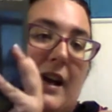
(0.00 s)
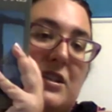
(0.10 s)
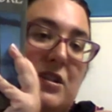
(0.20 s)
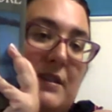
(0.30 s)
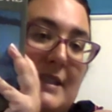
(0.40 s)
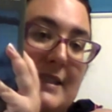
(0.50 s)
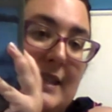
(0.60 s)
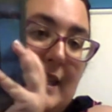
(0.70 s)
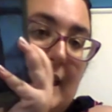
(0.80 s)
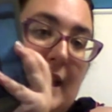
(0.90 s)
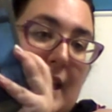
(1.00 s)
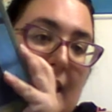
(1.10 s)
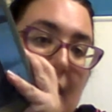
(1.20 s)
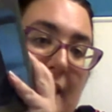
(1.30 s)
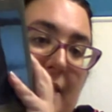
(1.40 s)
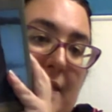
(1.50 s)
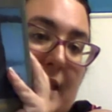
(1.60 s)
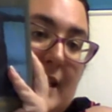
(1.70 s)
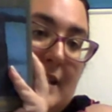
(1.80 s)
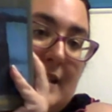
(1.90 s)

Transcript: As you can see, the